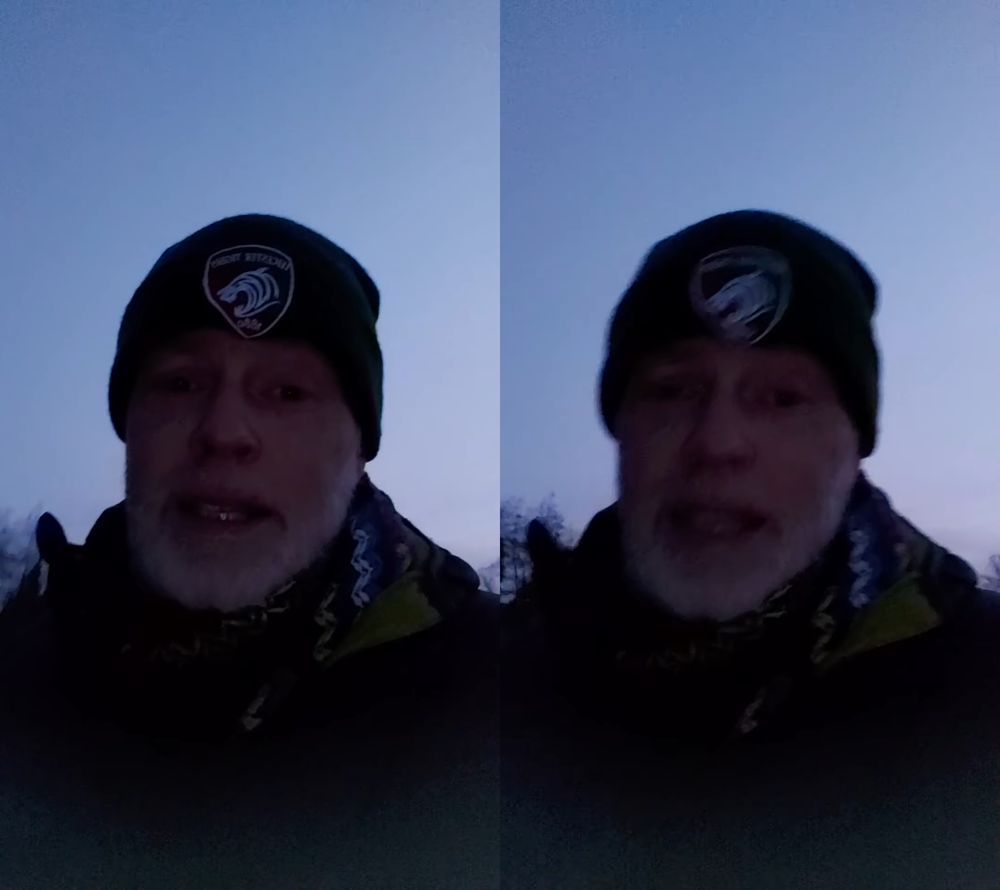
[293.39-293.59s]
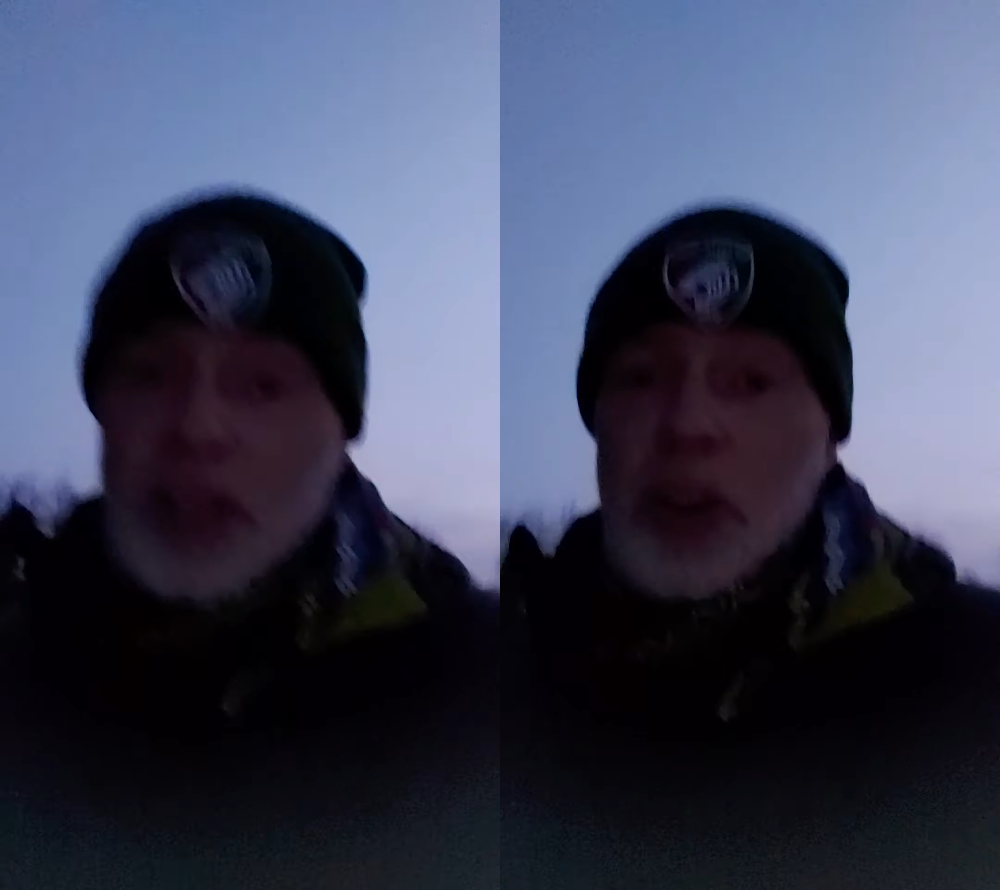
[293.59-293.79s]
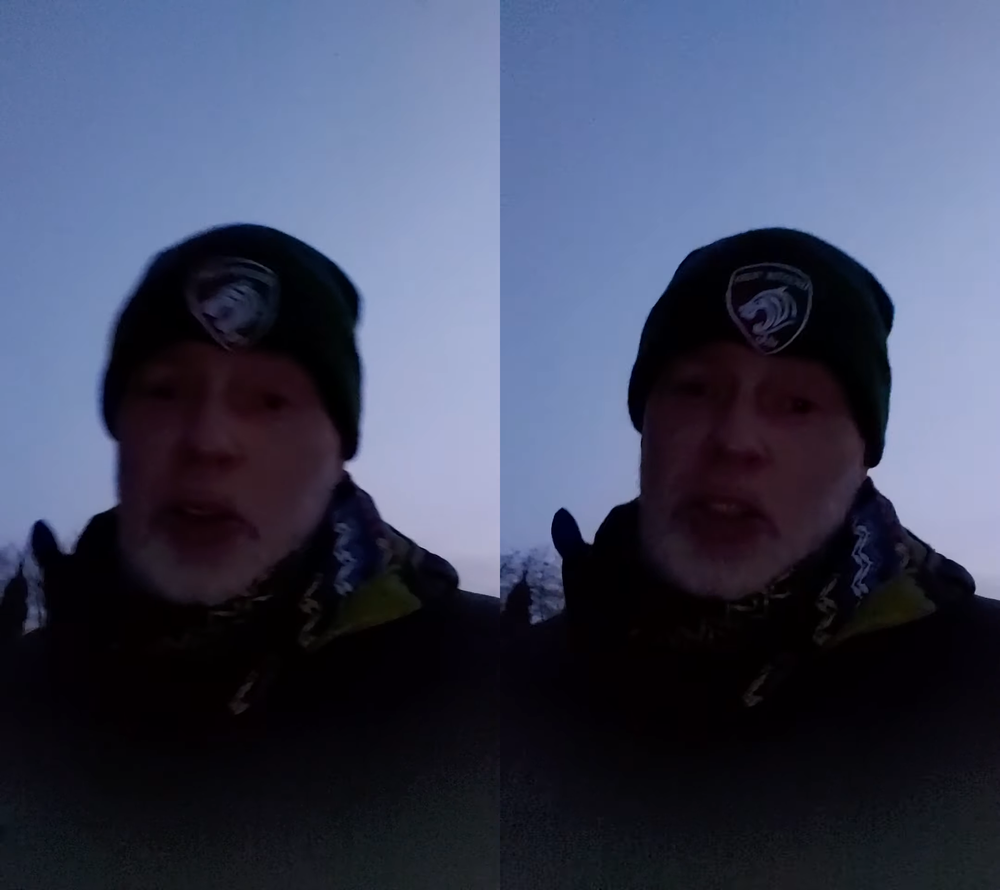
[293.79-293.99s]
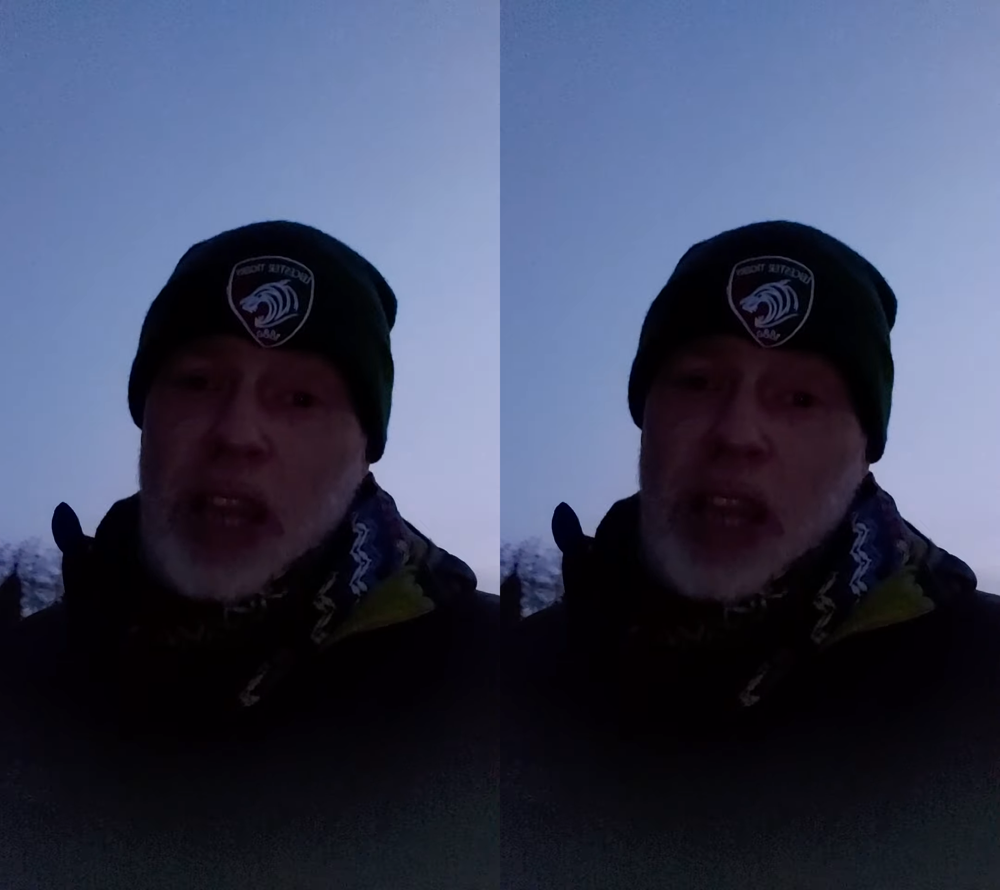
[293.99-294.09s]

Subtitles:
this horse